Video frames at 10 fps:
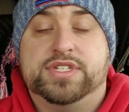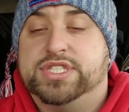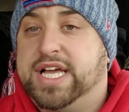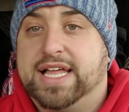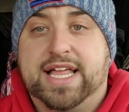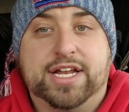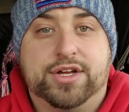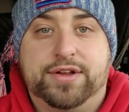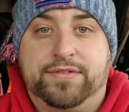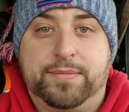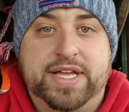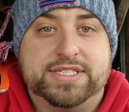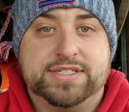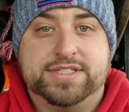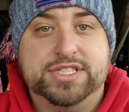She got a lot of good
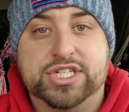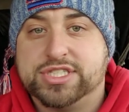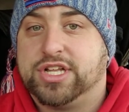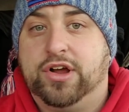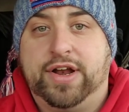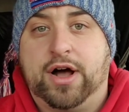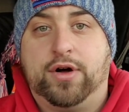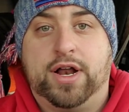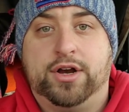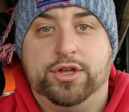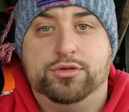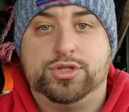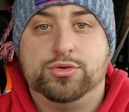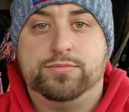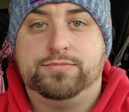information. She just started out on her YouTube.